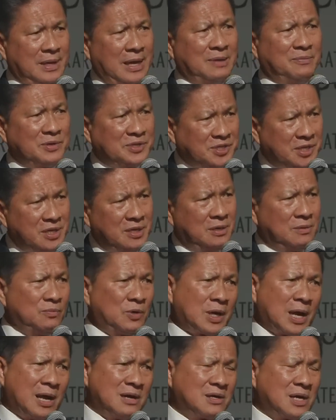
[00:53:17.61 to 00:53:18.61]
And we see
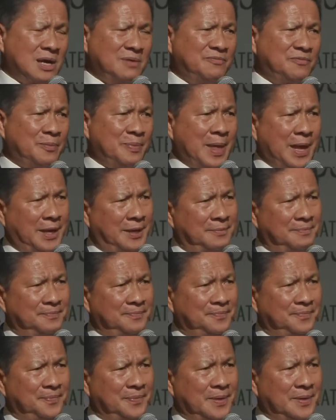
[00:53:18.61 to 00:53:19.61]
what outcome from that.
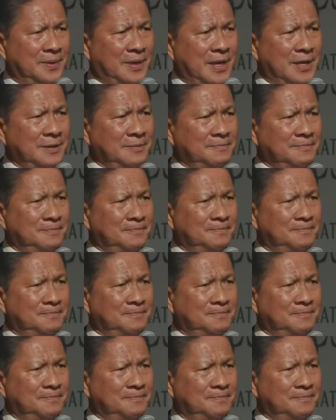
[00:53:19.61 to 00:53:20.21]
Okay?